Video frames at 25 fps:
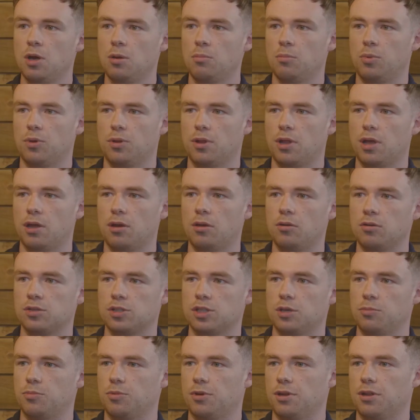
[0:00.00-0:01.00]
but they'll
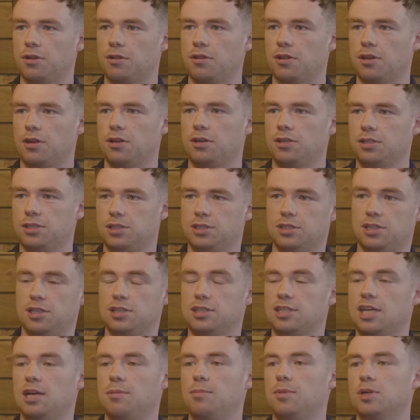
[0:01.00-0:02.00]
also bring things to the
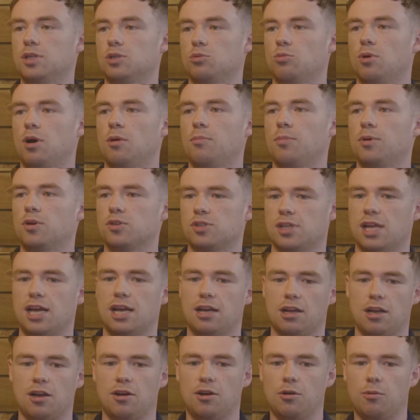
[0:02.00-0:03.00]
table as well, because they're
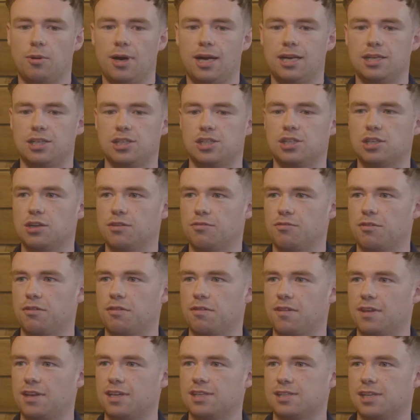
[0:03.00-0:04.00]
going away and discovering
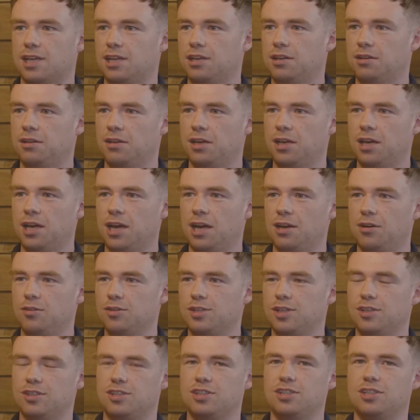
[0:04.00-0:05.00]
things and
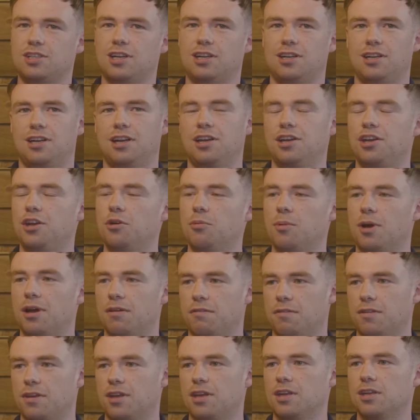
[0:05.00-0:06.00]
also it's just like a new way of
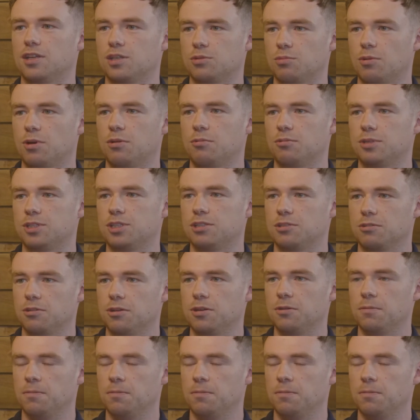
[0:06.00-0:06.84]
thinking as well, which is great.